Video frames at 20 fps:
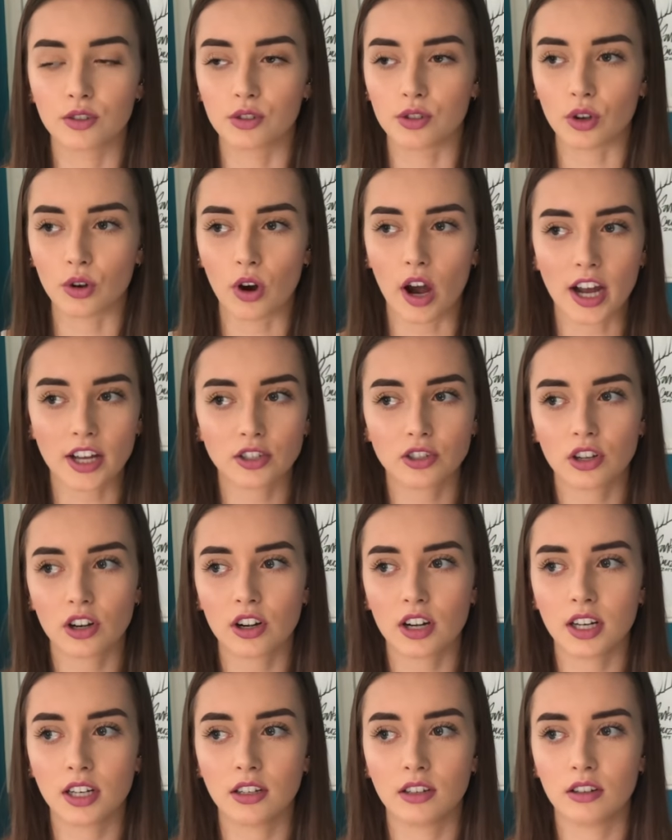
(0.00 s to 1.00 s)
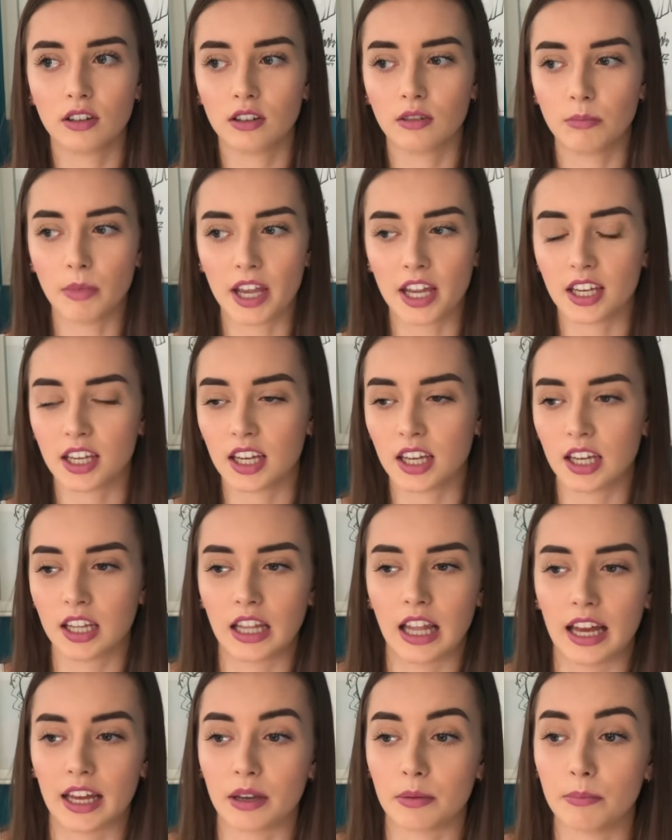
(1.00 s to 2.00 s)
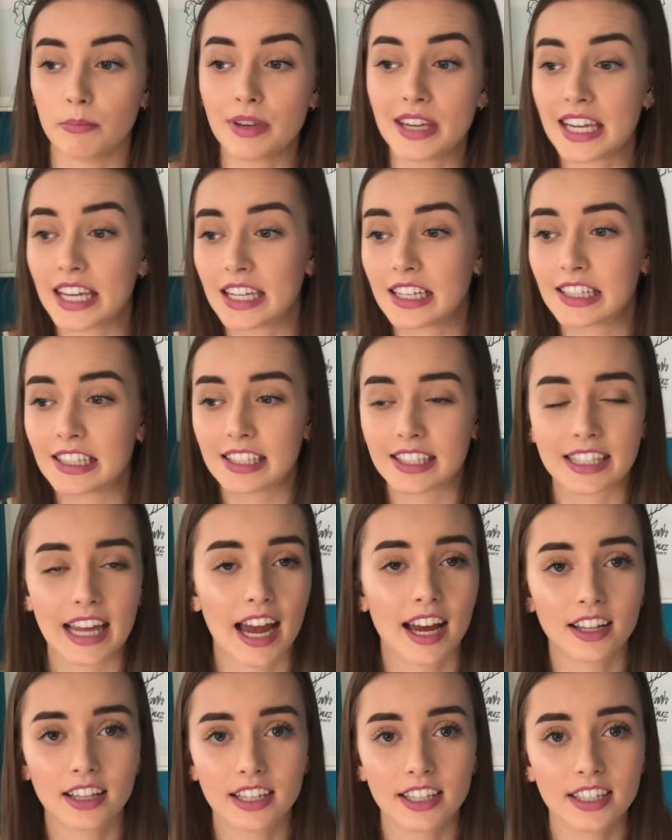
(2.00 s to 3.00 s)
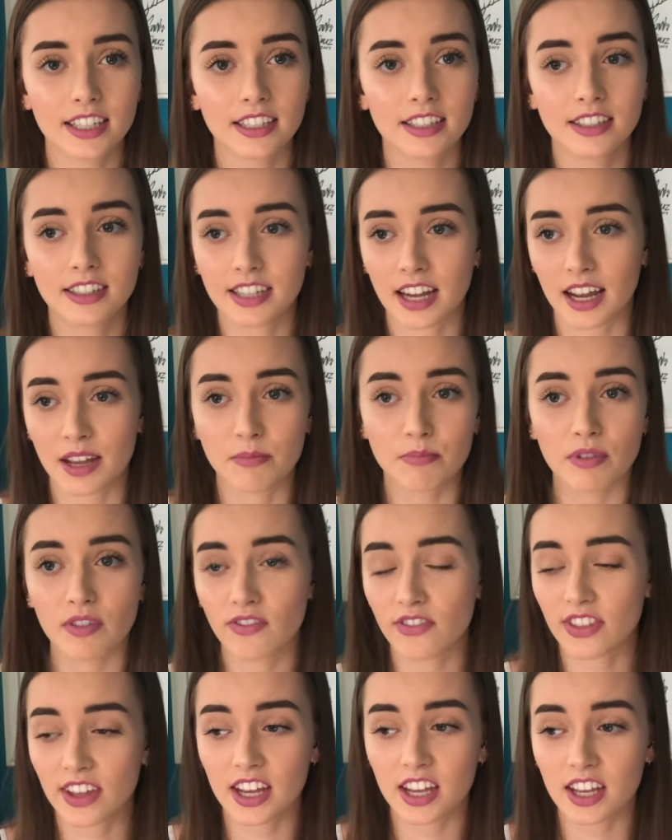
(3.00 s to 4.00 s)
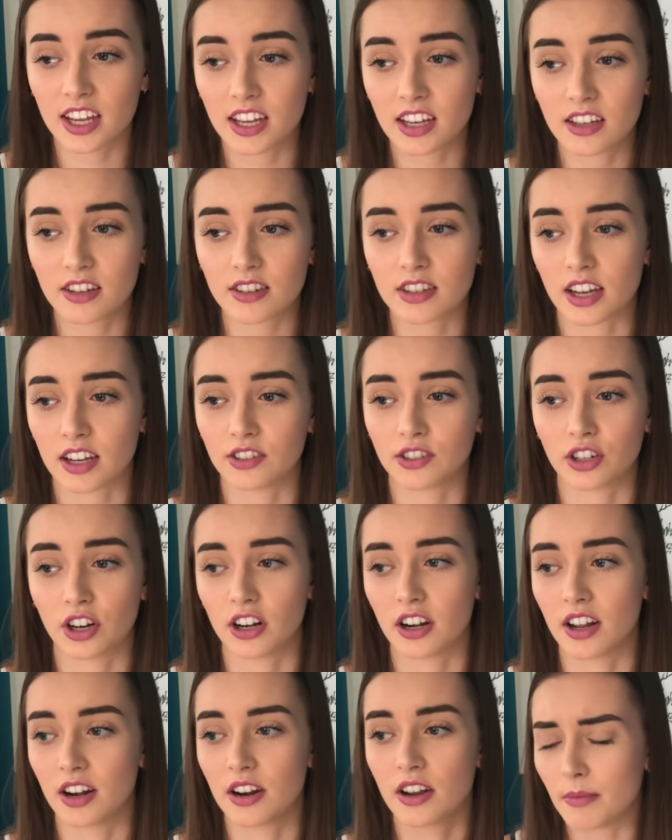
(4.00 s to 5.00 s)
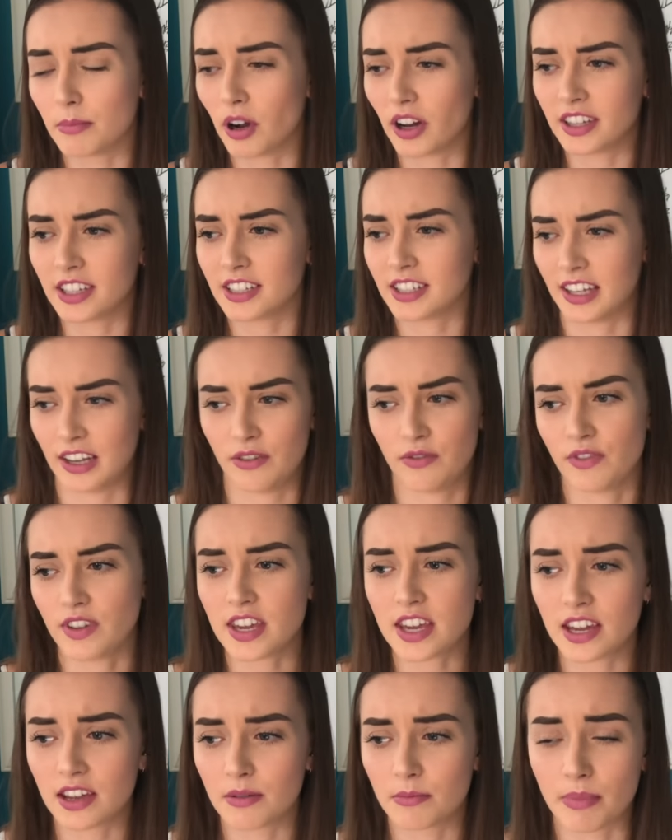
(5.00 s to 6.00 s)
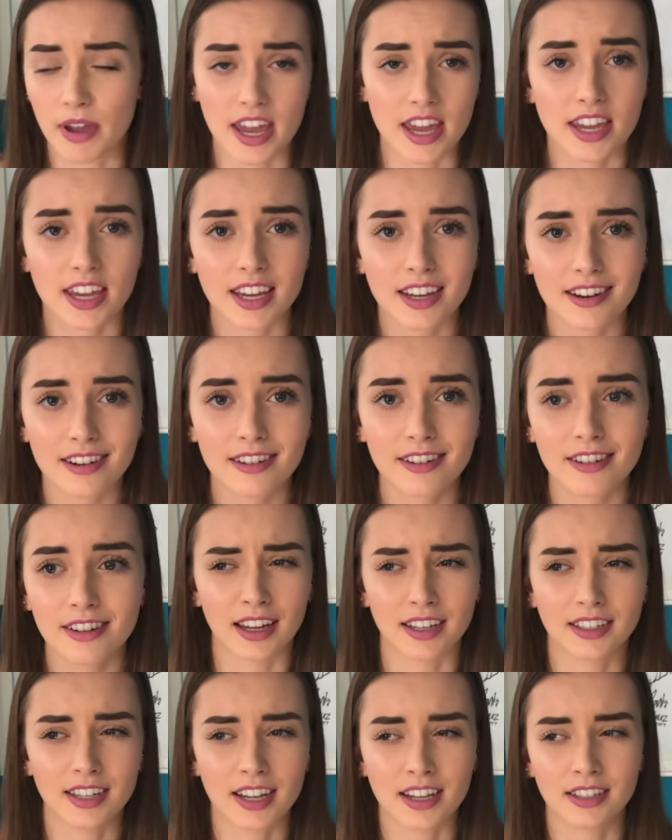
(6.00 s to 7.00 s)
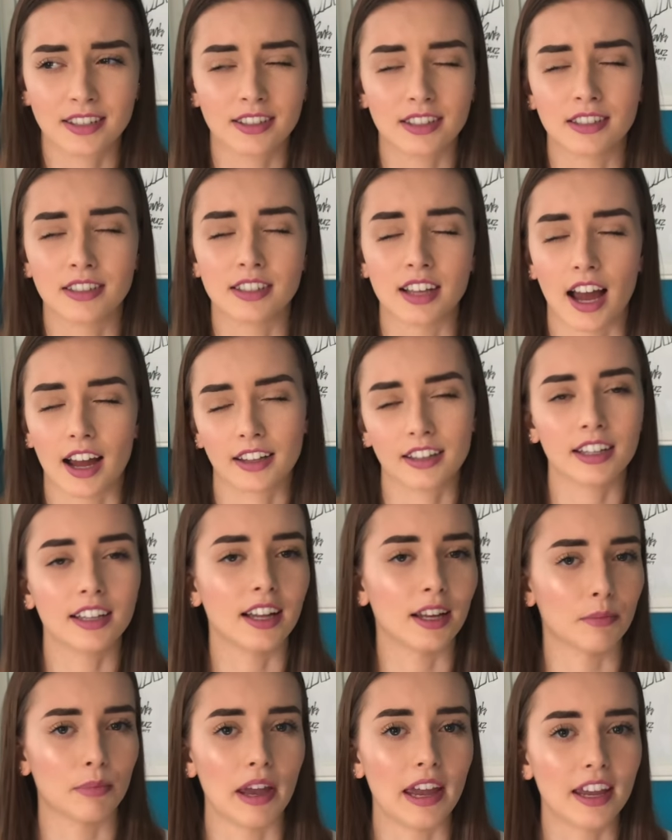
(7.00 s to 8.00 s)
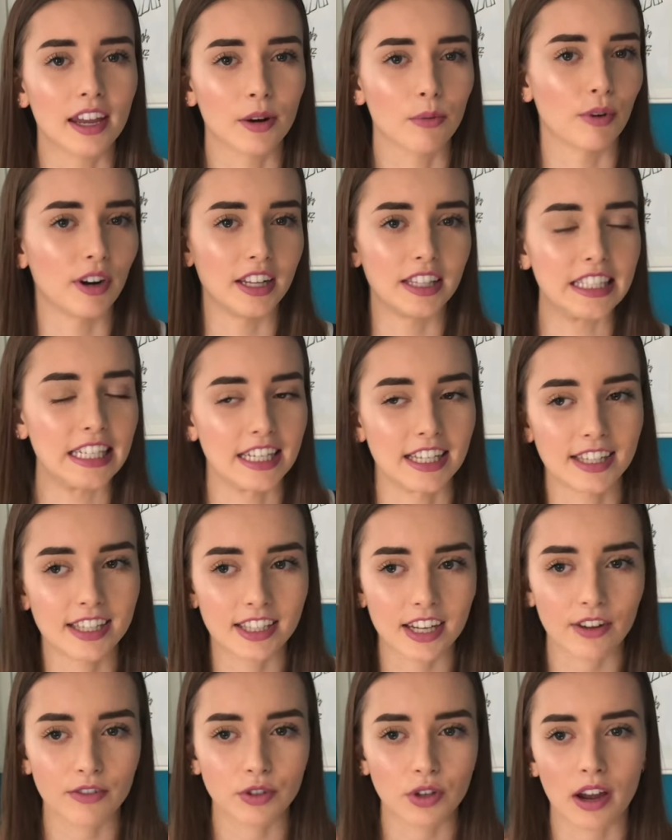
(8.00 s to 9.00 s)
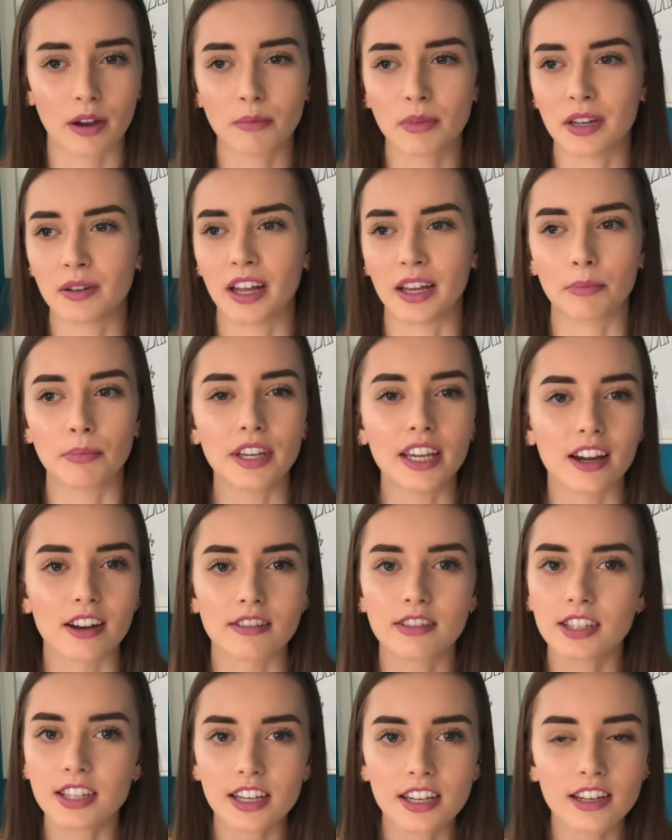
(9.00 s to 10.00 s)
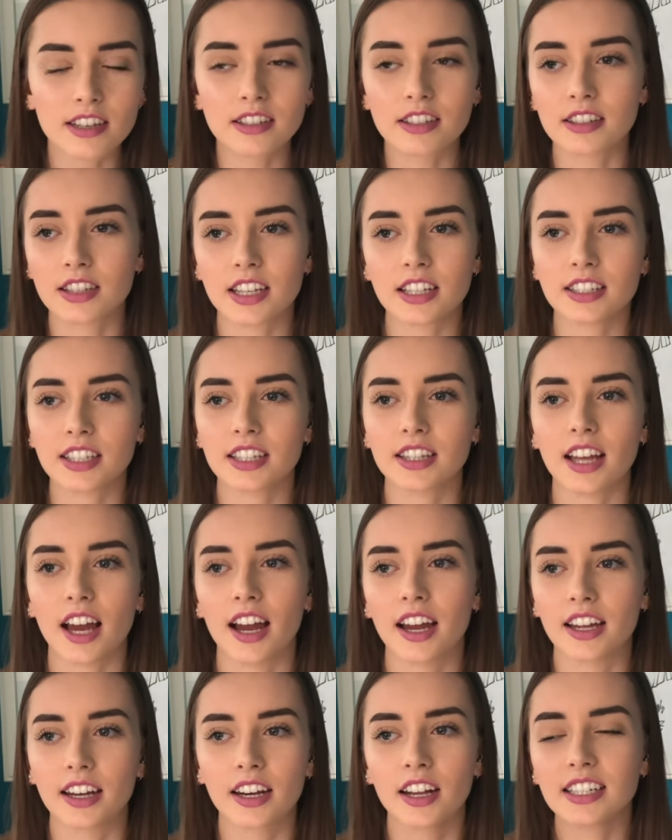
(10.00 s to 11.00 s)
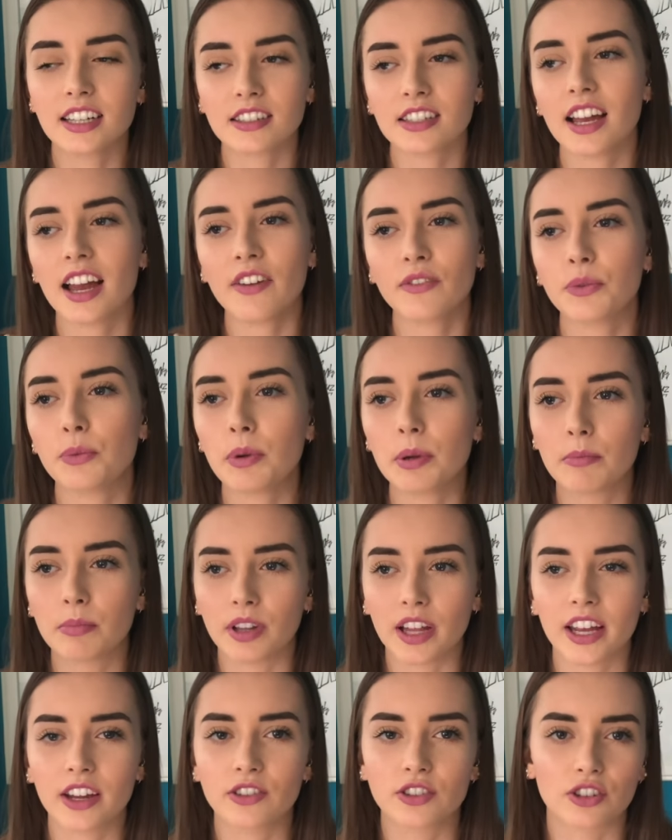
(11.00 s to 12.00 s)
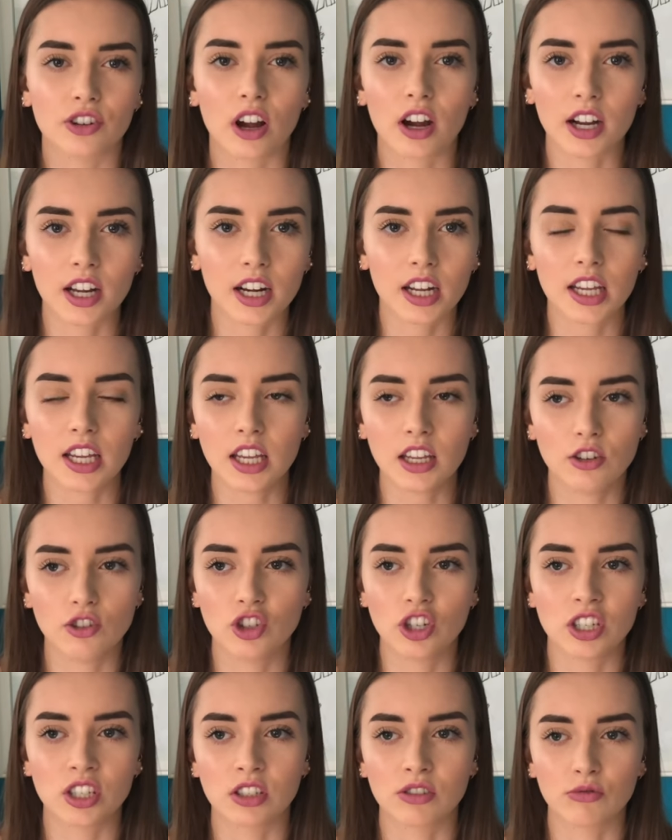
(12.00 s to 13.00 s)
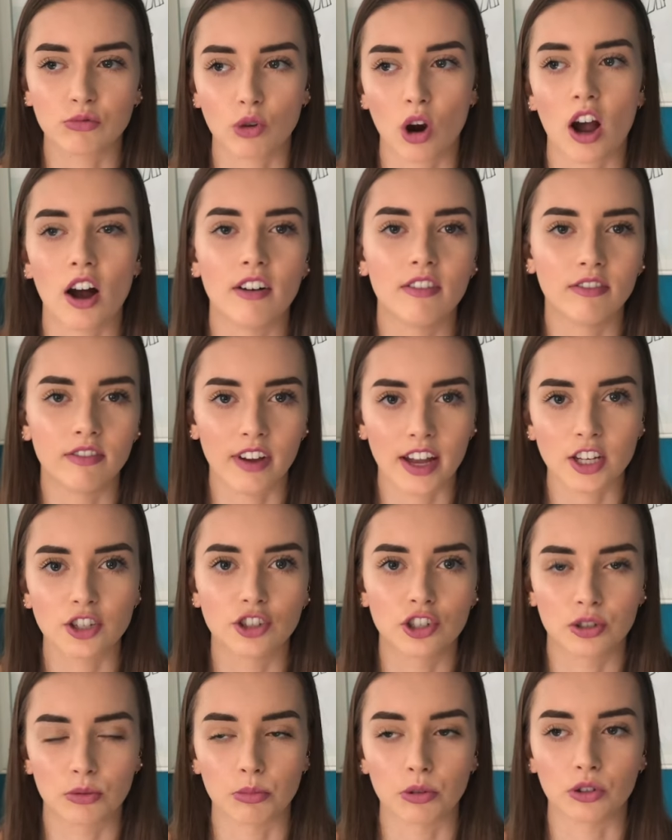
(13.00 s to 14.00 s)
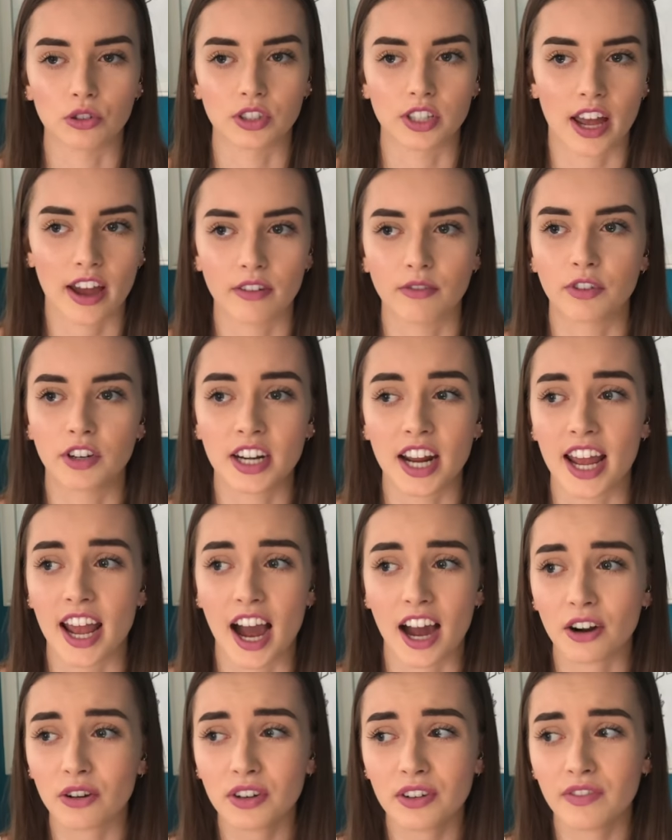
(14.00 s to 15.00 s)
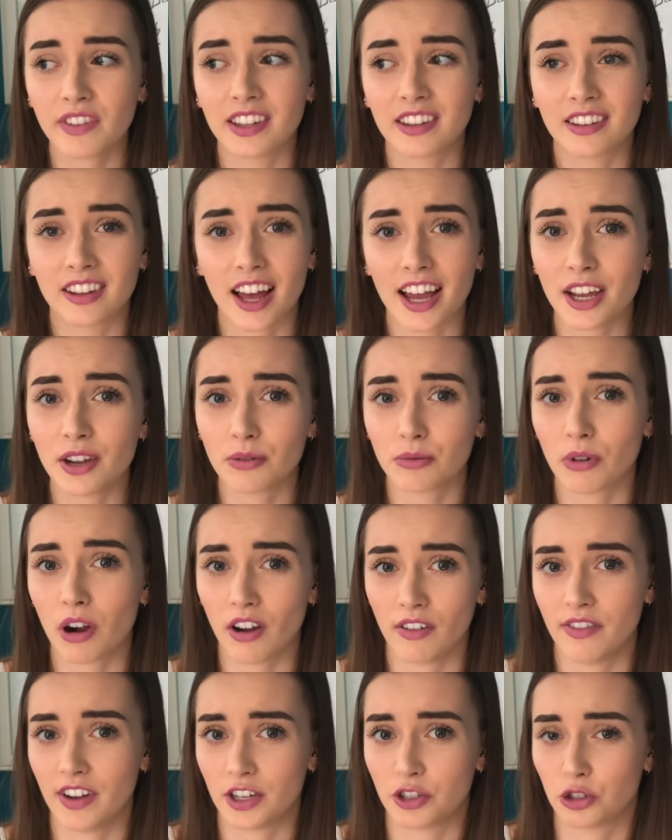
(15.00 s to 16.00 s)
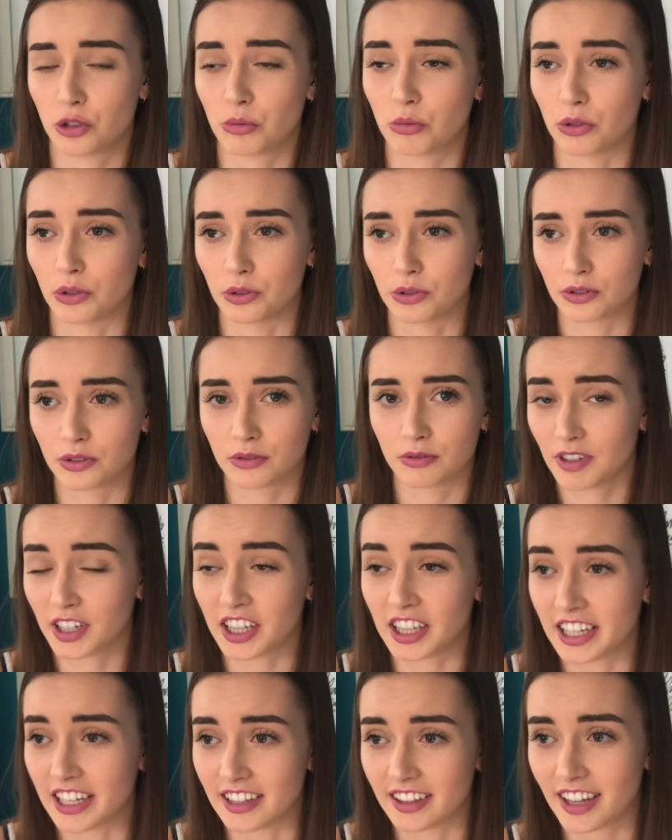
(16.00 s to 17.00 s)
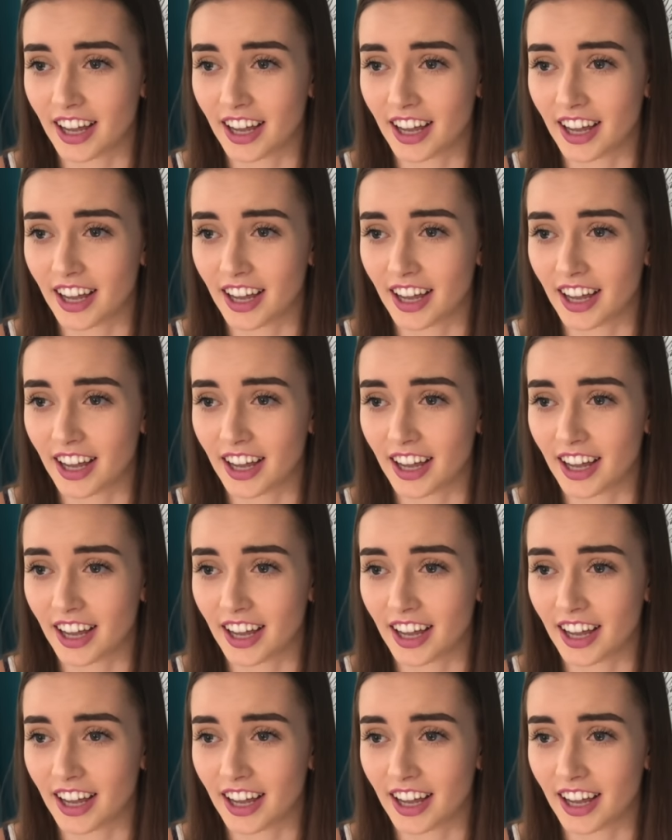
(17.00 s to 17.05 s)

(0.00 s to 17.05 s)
So I started making like bean salad type of things. I bought this like vegan bacon that tastes exactly like bacon when it's in stuff. So I made like BLTs and things like that. And it doesn't have to be bland. You're not gonna eat just raw vegetables every day. I don't even like raw vegetables, really.